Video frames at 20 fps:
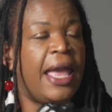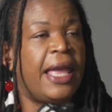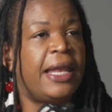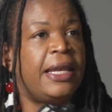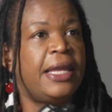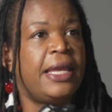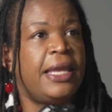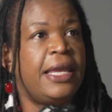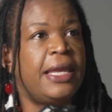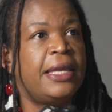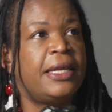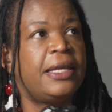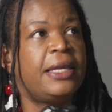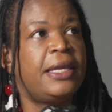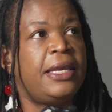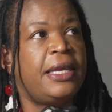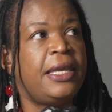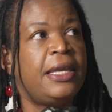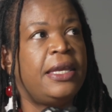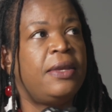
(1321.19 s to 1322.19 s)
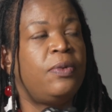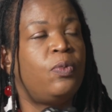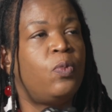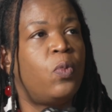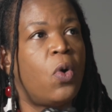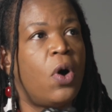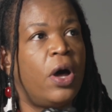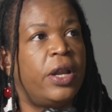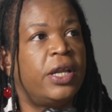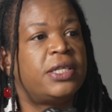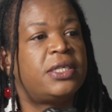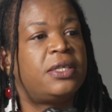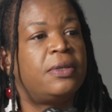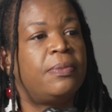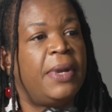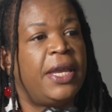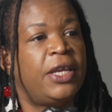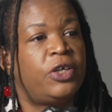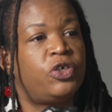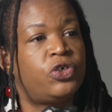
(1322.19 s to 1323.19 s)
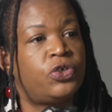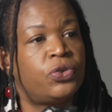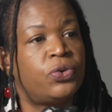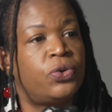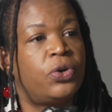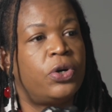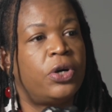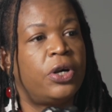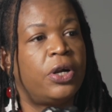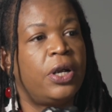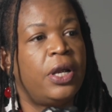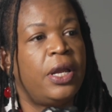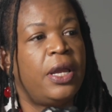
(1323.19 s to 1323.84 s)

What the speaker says: And he wanted to make sure,